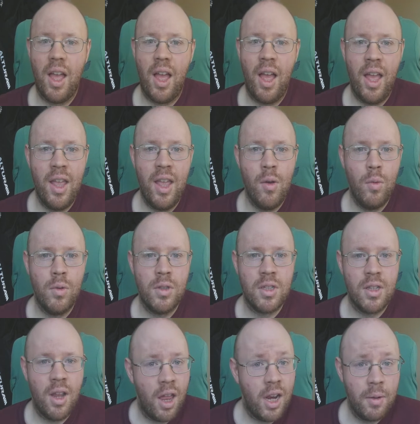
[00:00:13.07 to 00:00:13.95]
I
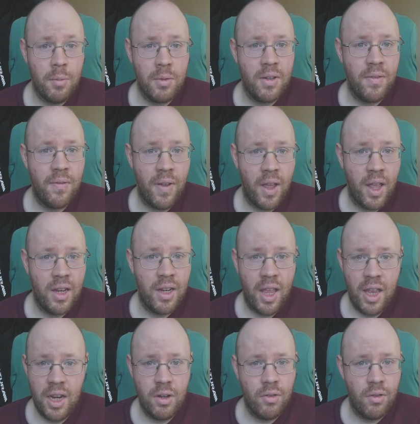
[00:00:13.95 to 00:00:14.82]
was not able to
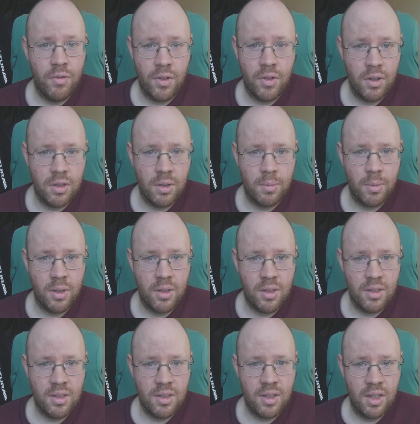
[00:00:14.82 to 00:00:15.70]
find any reviews
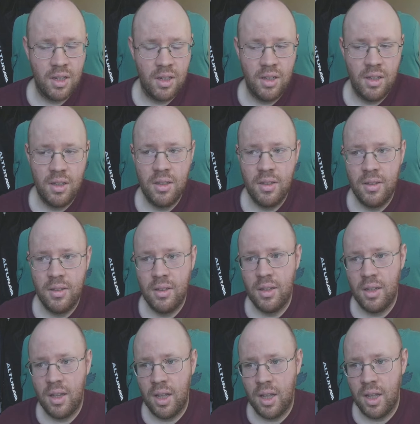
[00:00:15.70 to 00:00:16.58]
about this thing.
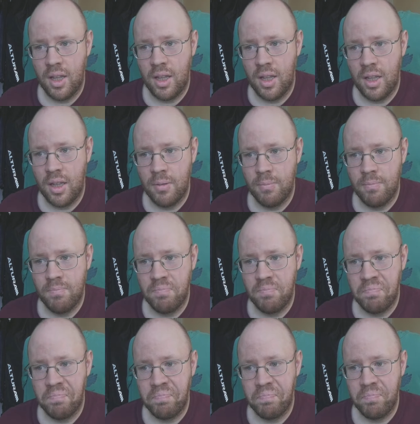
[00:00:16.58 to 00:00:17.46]
And
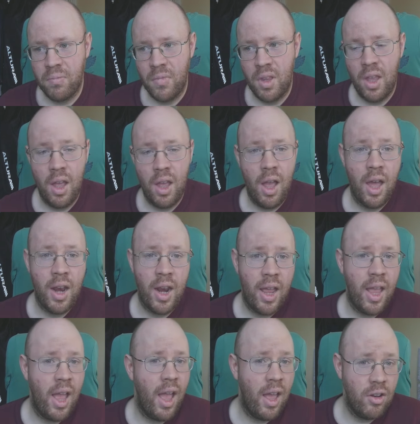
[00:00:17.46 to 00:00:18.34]

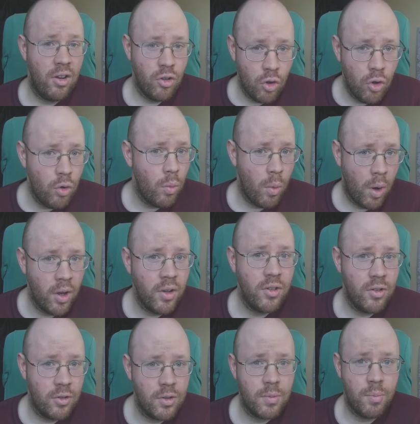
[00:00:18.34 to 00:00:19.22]
I do
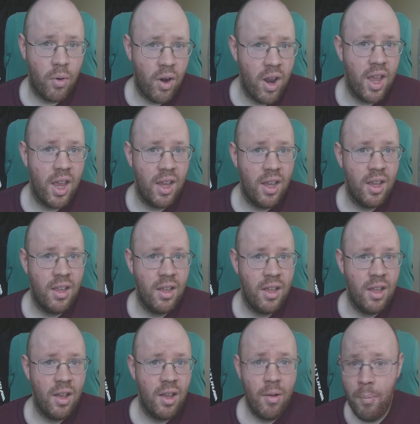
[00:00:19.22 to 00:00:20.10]
want to spray
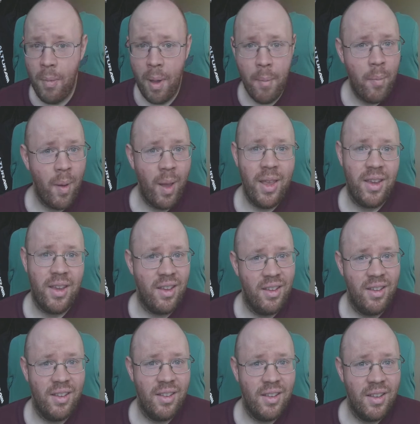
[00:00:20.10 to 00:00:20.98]
my
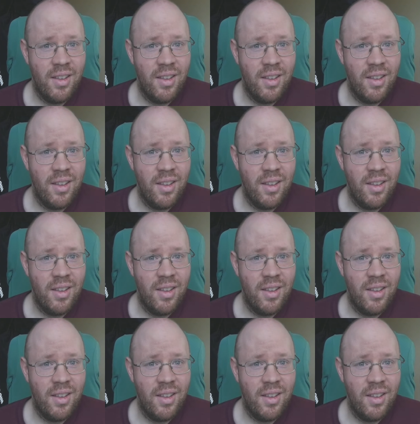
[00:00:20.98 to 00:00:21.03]
bike.